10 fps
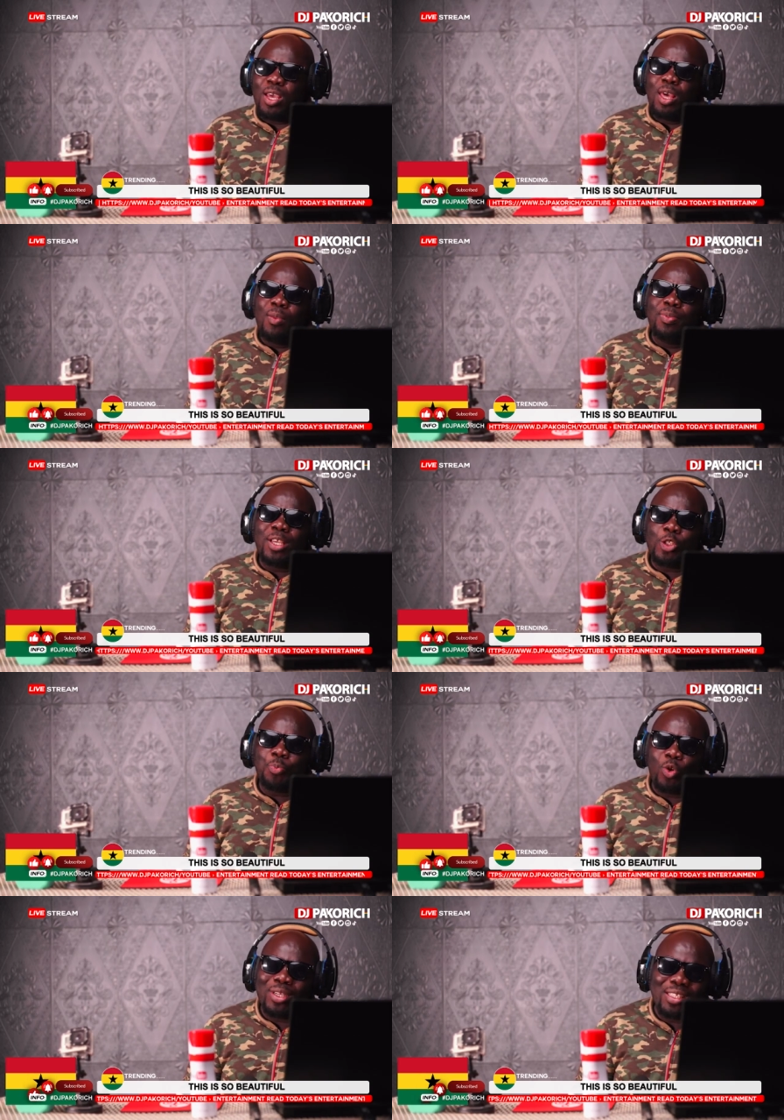these
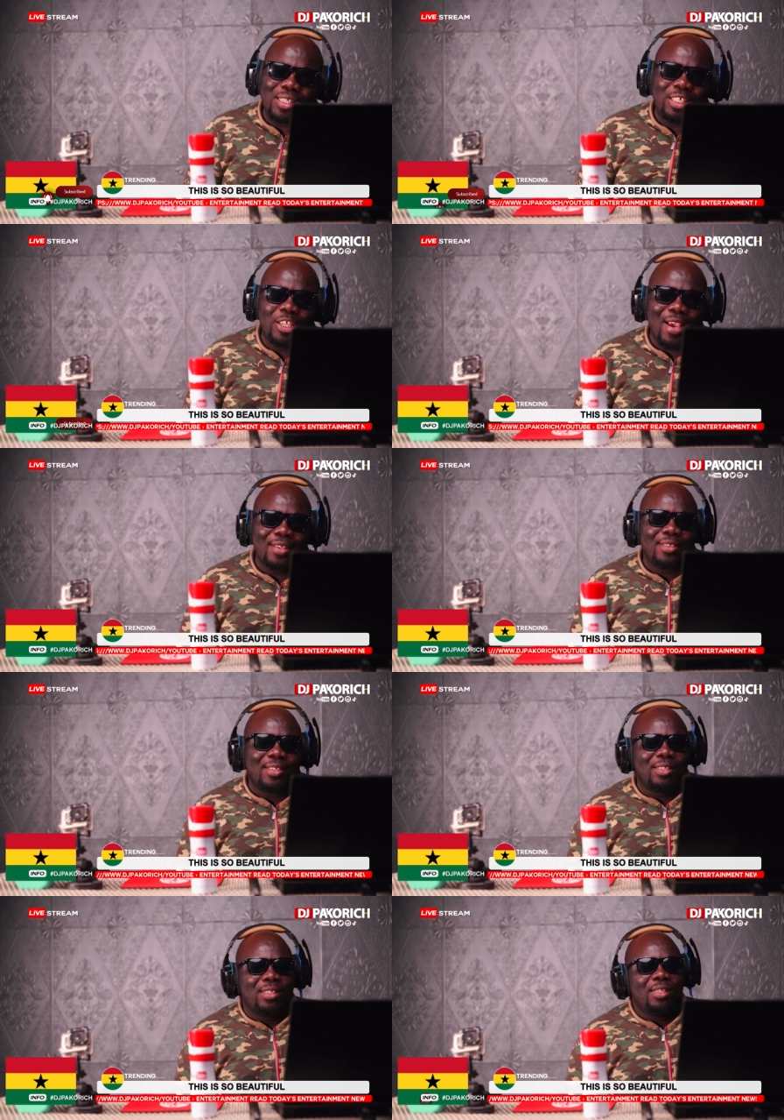
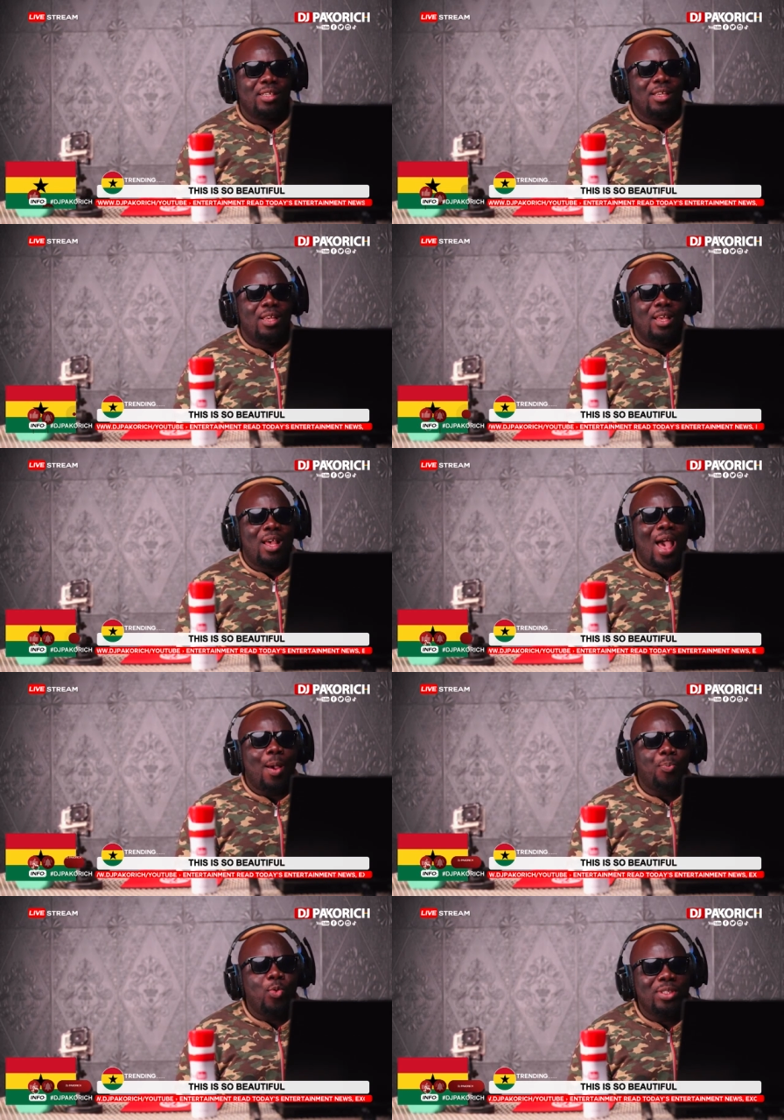politicians
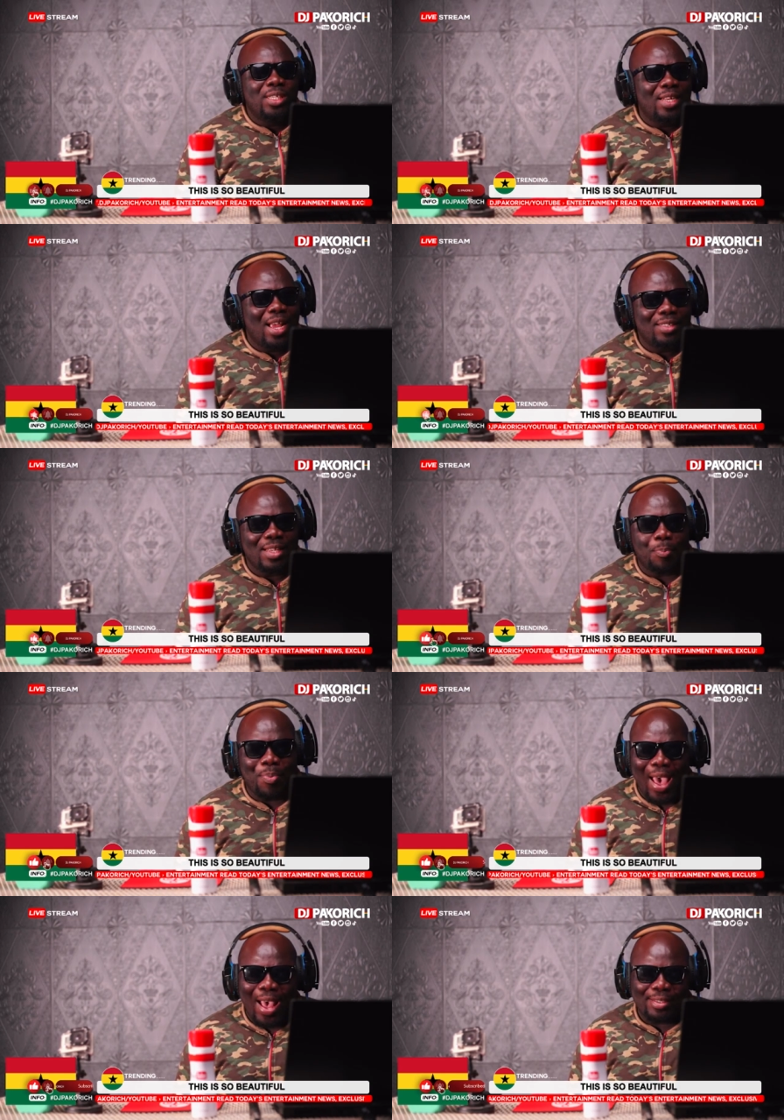are putting us
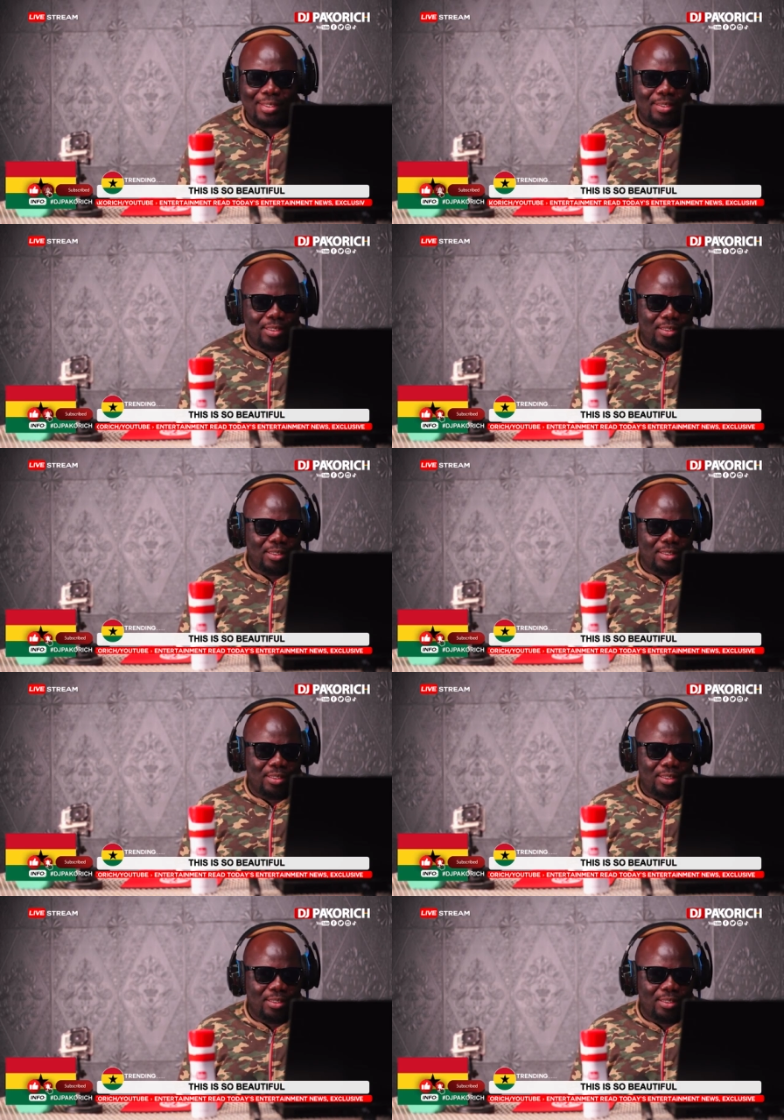apart.